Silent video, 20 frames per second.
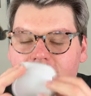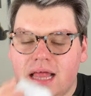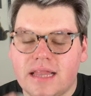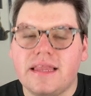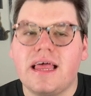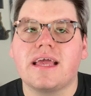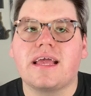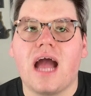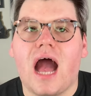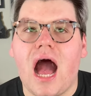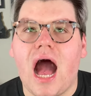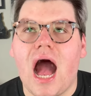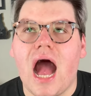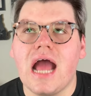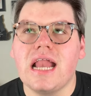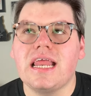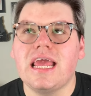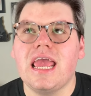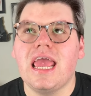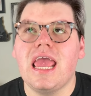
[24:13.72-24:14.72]
Like a
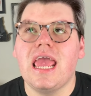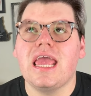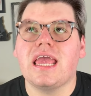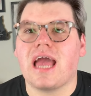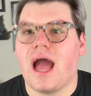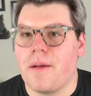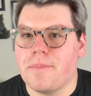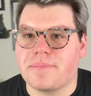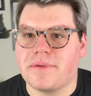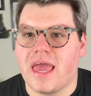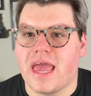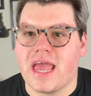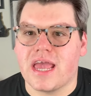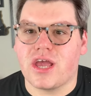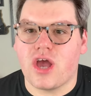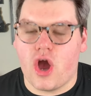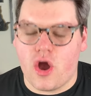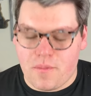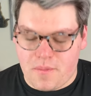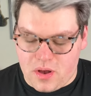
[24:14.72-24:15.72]
honey cupcake
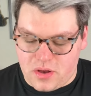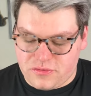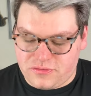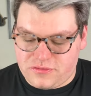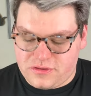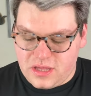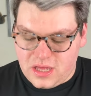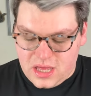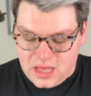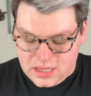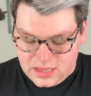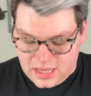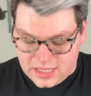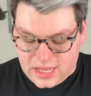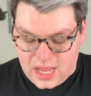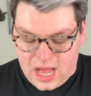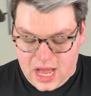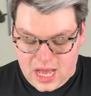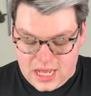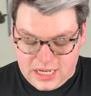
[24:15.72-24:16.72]
almost like
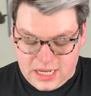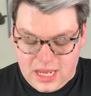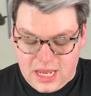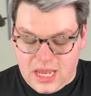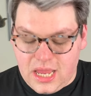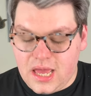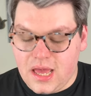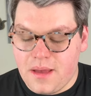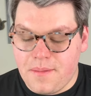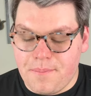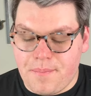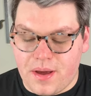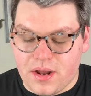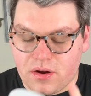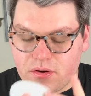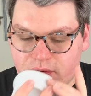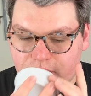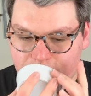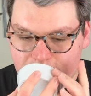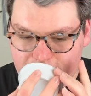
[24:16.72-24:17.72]
a honey
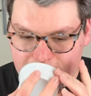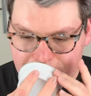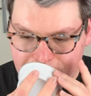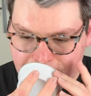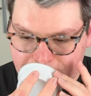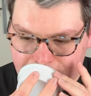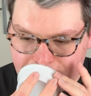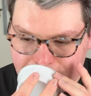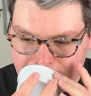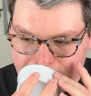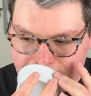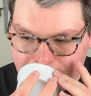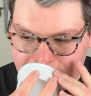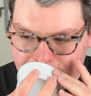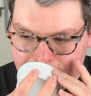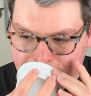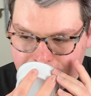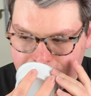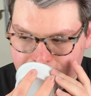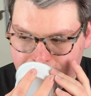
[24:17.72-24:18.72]
buttercream.
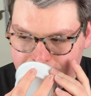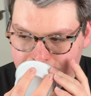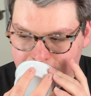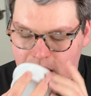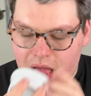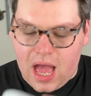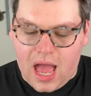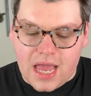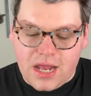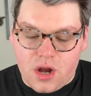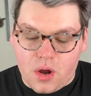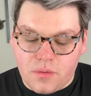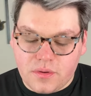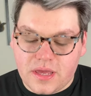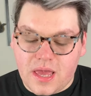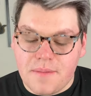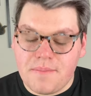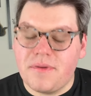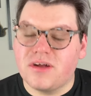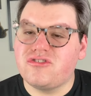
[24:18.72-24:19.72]
I don't
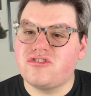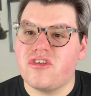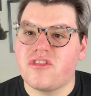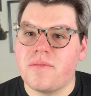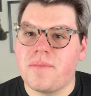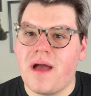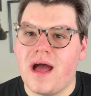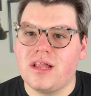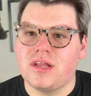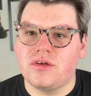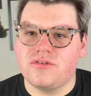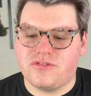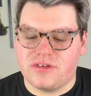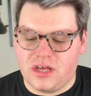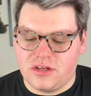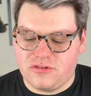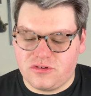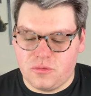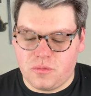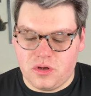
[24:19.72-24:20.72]
get much of the Palo
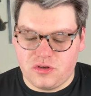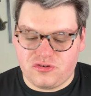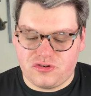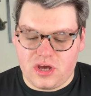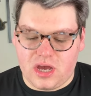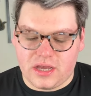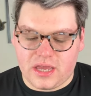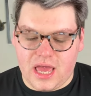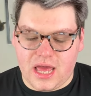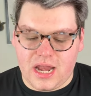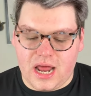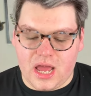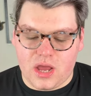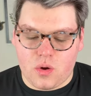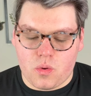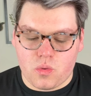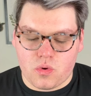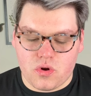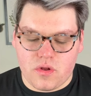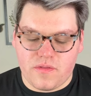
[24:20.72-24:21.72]
Santo, which again, I
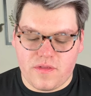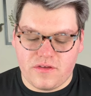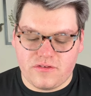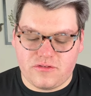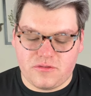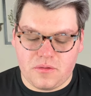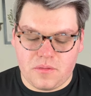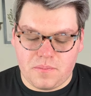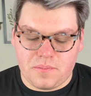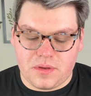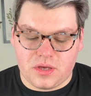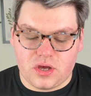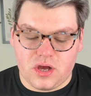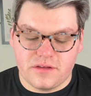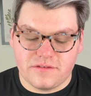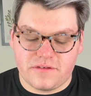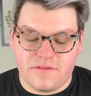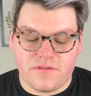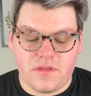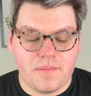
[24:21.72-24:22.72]
ordered this
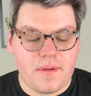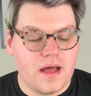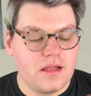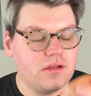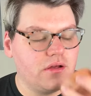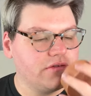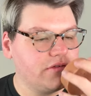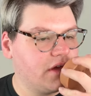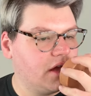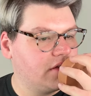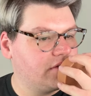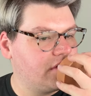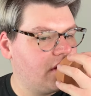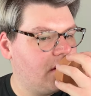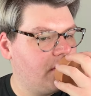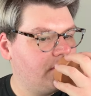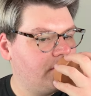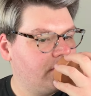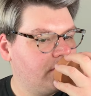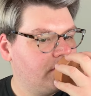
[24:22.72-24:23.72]
because of the Palo
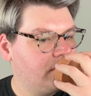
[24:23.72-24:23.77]
Santo.